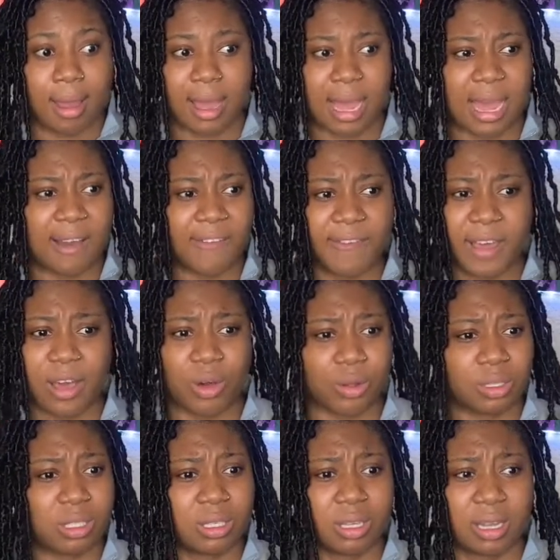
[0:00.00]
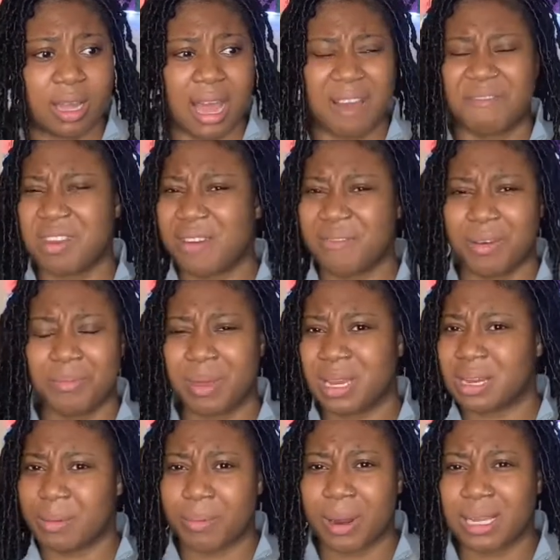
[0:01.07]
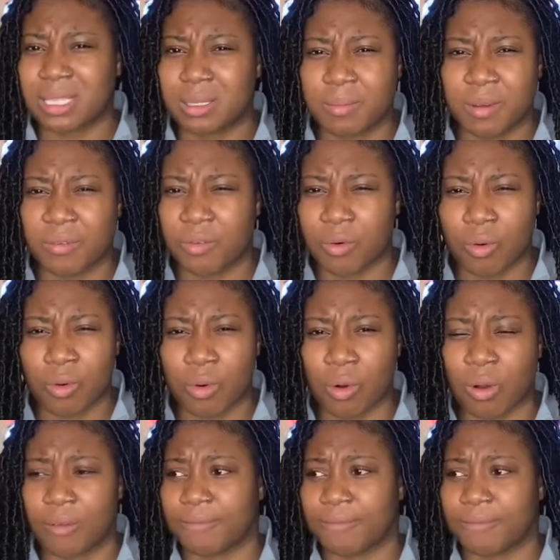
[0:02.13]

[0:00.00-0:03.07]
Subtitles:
I've never been depressed before.